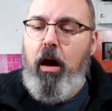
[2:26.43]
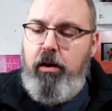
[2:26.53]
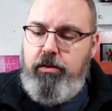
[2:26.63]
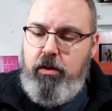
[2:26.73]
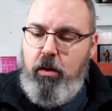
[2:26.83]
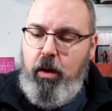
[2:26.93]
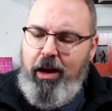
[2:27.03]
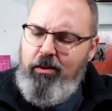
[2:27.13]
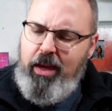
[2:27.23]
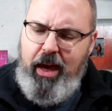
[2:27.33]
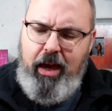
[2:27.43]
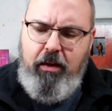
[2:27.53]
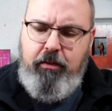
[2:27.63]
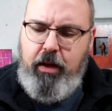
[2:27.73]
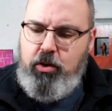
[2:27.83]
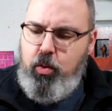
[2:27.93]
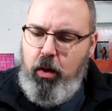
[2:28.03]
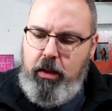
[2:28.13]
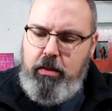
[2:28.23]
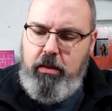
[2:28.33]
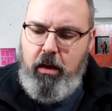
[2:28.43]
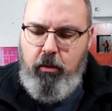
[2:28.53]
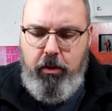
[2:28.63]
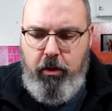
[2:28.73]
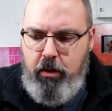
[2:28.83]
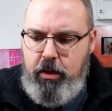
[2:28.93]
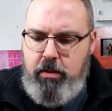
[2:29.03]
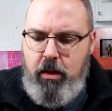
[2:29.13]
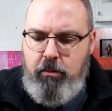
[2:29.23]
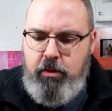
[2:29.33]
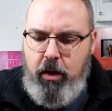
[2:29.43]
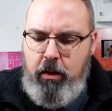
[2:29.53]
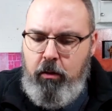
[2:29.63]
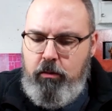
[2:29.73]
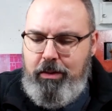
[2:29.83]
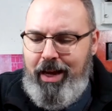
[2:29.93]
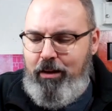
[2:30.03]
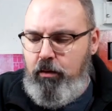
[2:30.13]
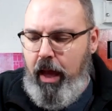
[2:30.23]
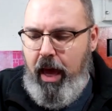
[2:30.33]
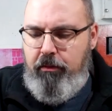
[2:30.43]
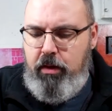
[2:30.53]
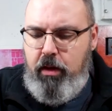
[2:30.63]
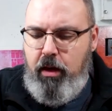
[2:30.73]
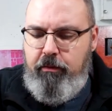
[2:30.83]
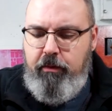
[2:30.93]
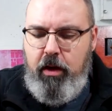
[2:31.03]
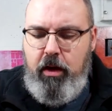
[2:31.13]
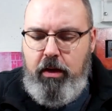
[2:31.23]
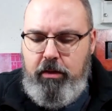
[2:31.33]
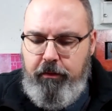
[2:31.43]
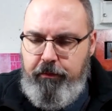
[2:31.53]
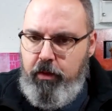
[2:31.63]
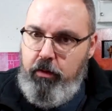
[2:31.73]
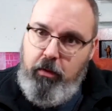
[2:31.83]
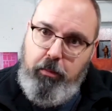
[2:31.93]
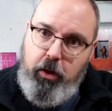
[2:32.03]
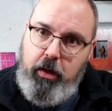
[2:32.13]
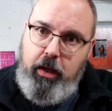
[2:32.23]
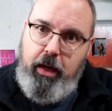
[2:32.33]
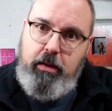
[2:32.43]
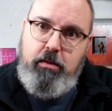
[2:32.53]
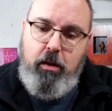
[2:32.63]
Also, I only have like 20 some or 30 some, so I don't have enough to fill the book yet.